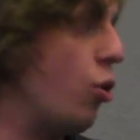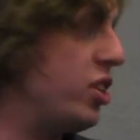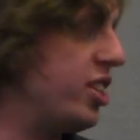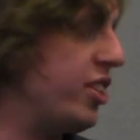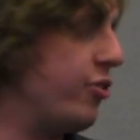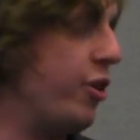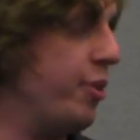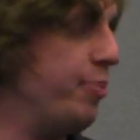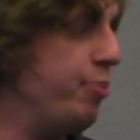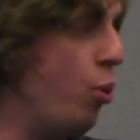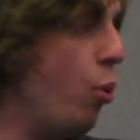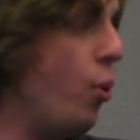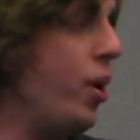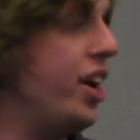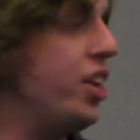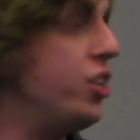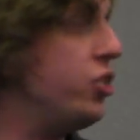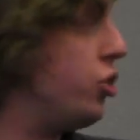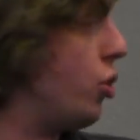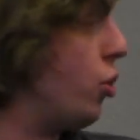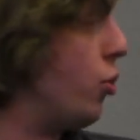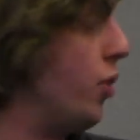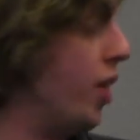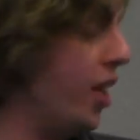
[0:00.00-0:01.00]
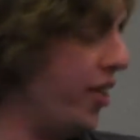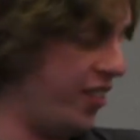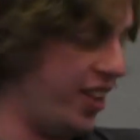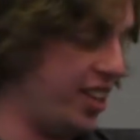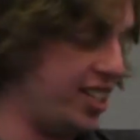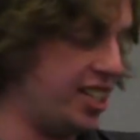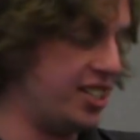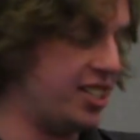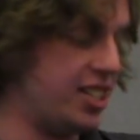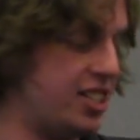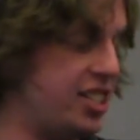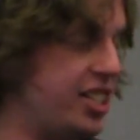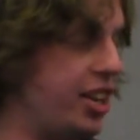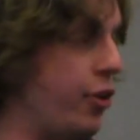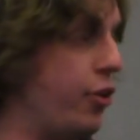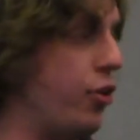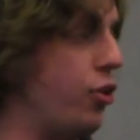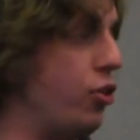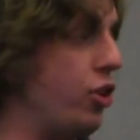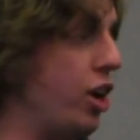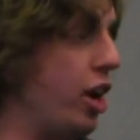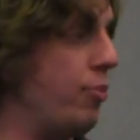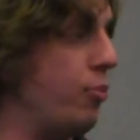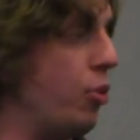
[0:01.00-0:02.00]
if we pointed to this is the
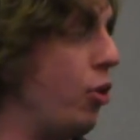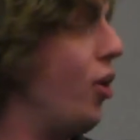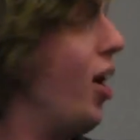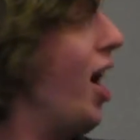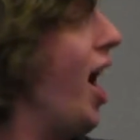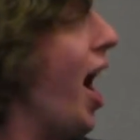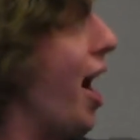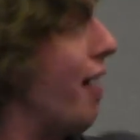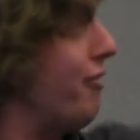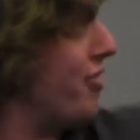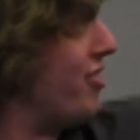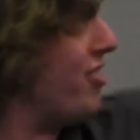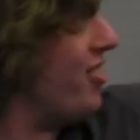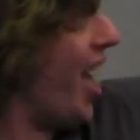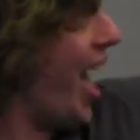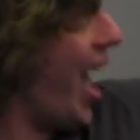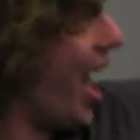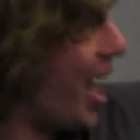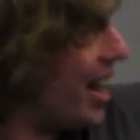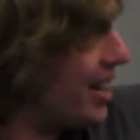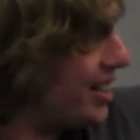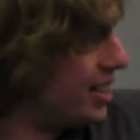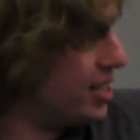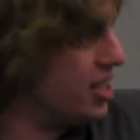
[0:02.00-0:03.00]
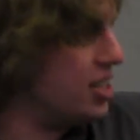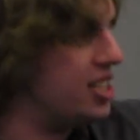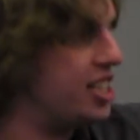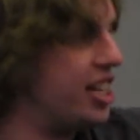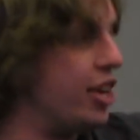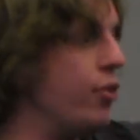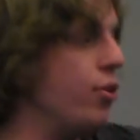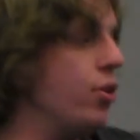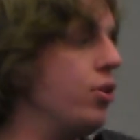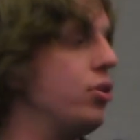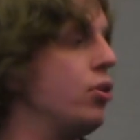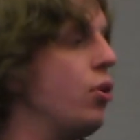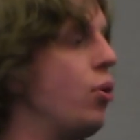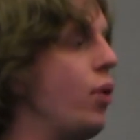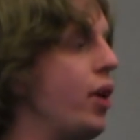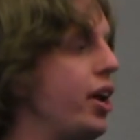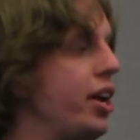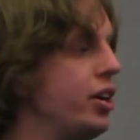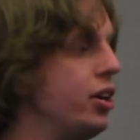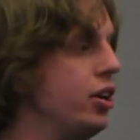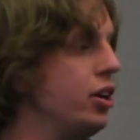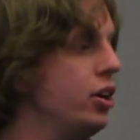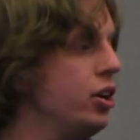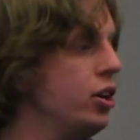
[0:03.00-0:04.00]
serial number of that zero
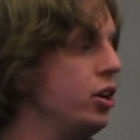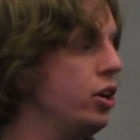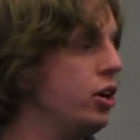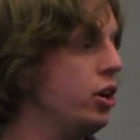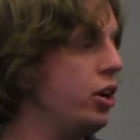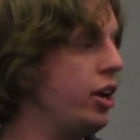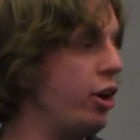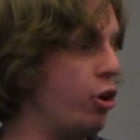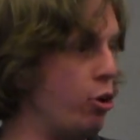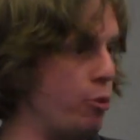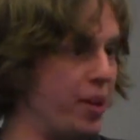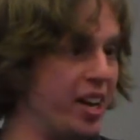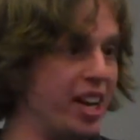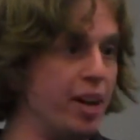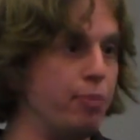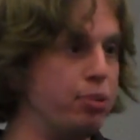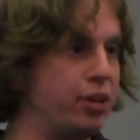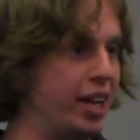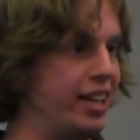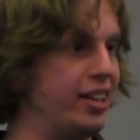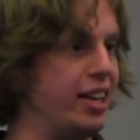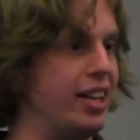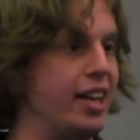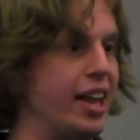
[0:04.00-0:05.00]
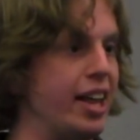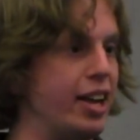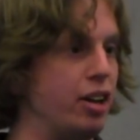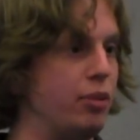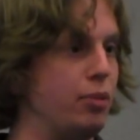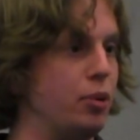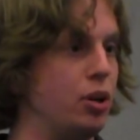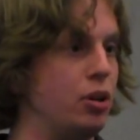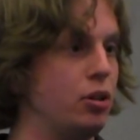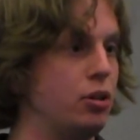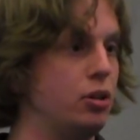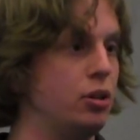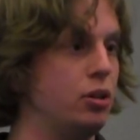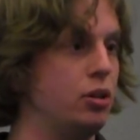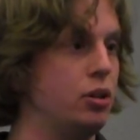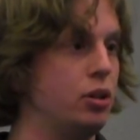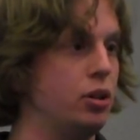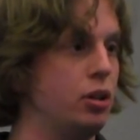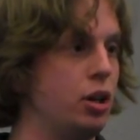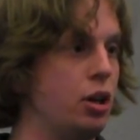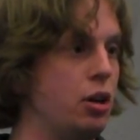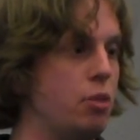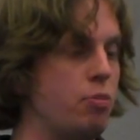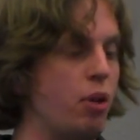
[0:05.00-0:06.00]
coin, it would be completely linkable.
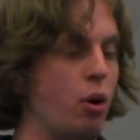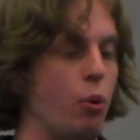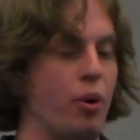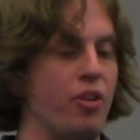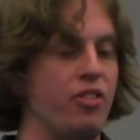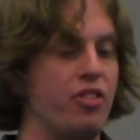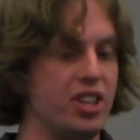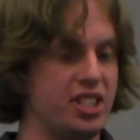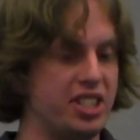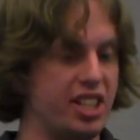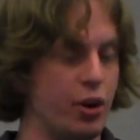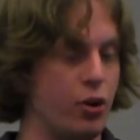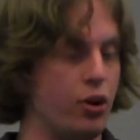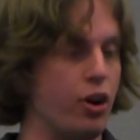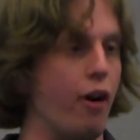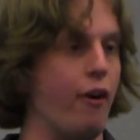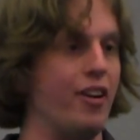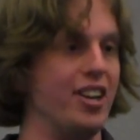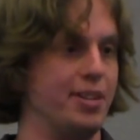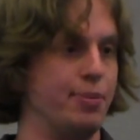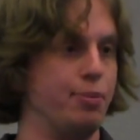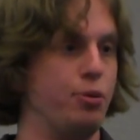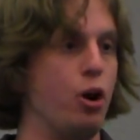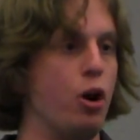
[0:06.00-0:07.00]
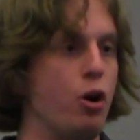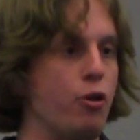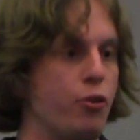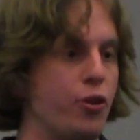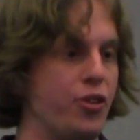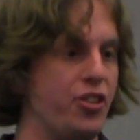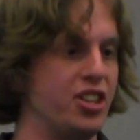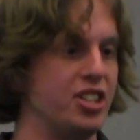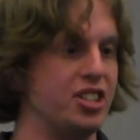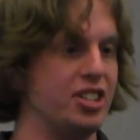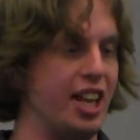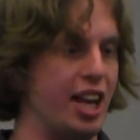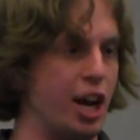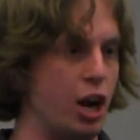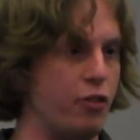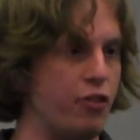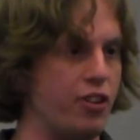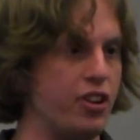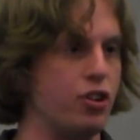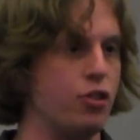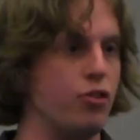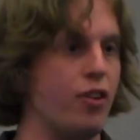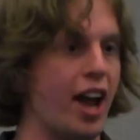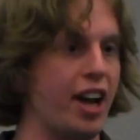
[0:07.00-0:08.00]
But with this zero knowledge proof, with this layer of
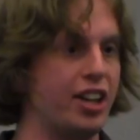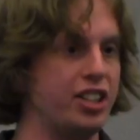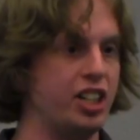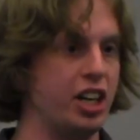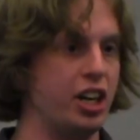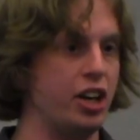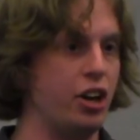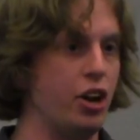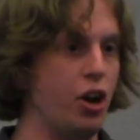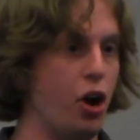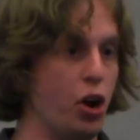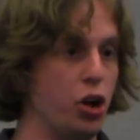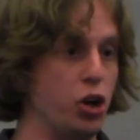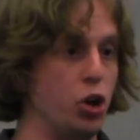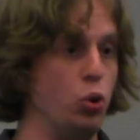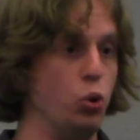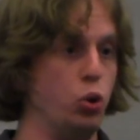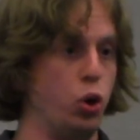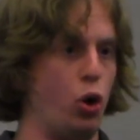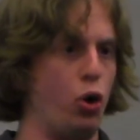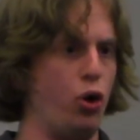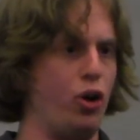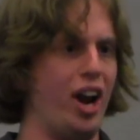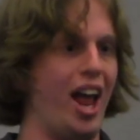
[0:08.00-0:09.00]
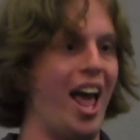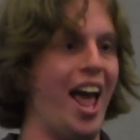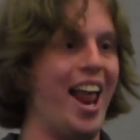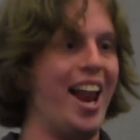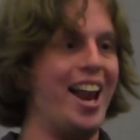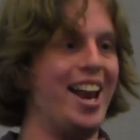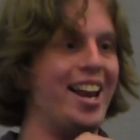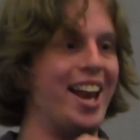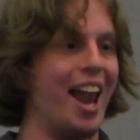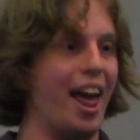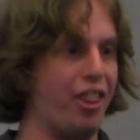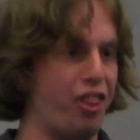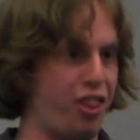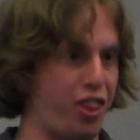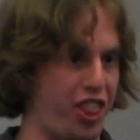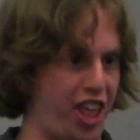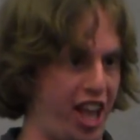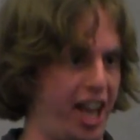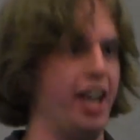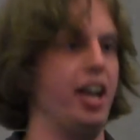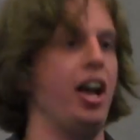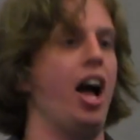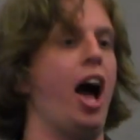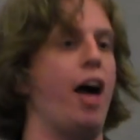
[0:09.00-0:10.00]
indirection, you learn
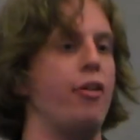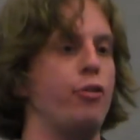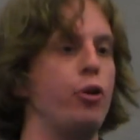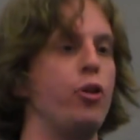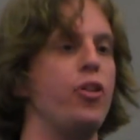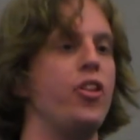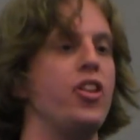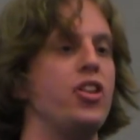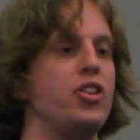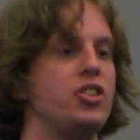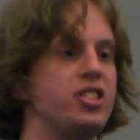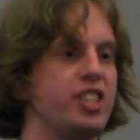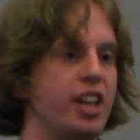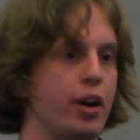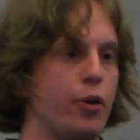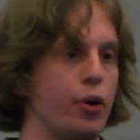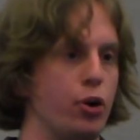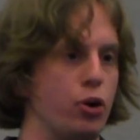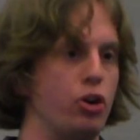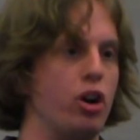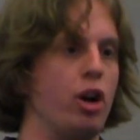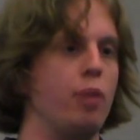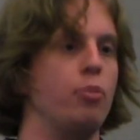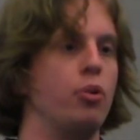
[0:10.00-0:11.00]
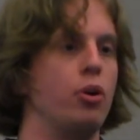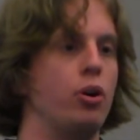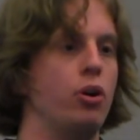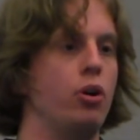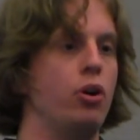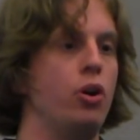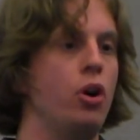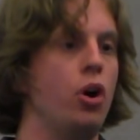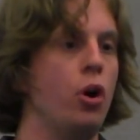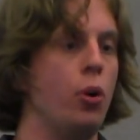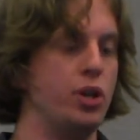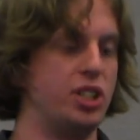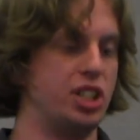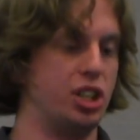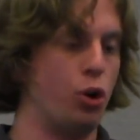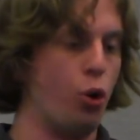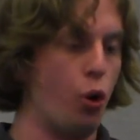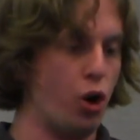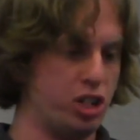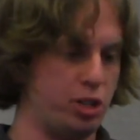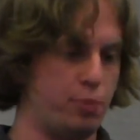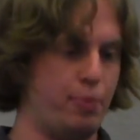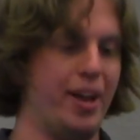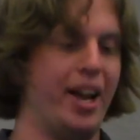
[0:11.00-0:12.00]
nothing other than the serial number, which, of
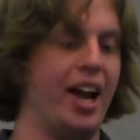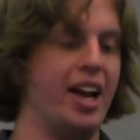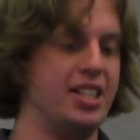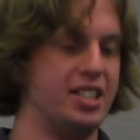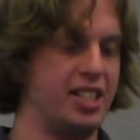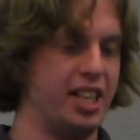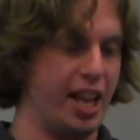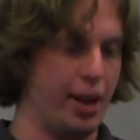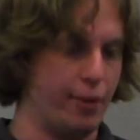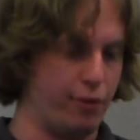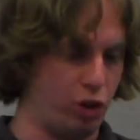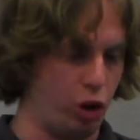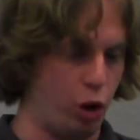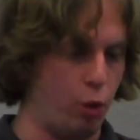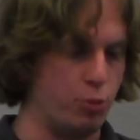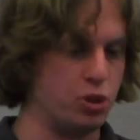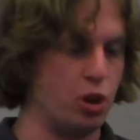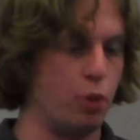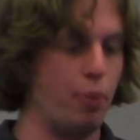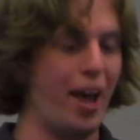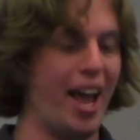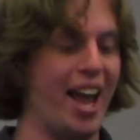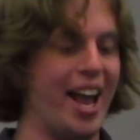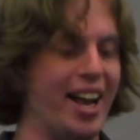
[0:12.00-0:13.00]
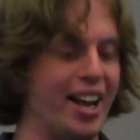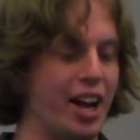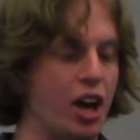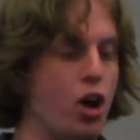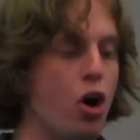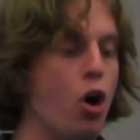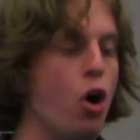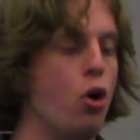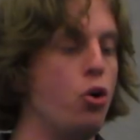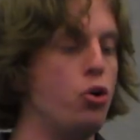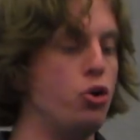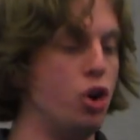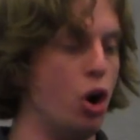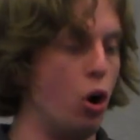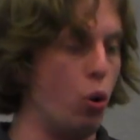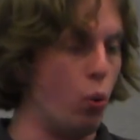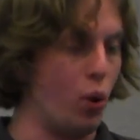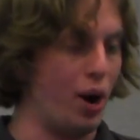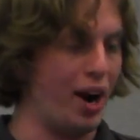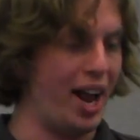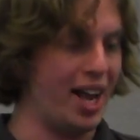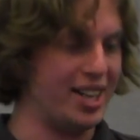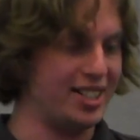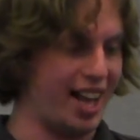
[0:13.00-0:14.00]
course, because the envelope's opaque, no
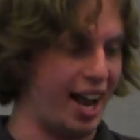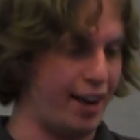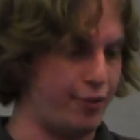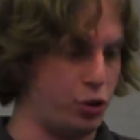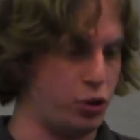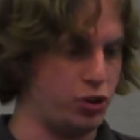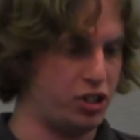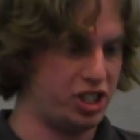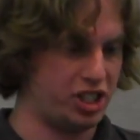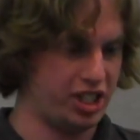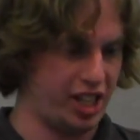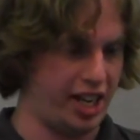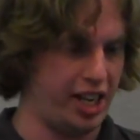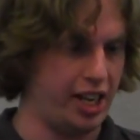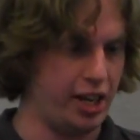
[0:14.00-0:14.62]
one has ever seen.